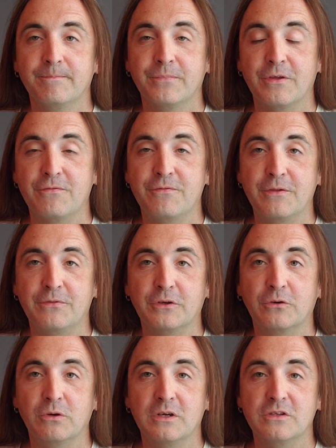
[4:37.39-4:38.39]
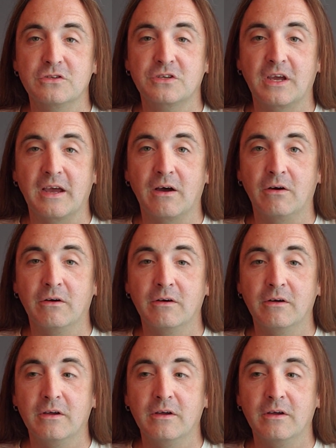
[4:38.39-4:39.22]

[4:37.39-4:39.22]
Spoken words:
the 5th degree of the scale.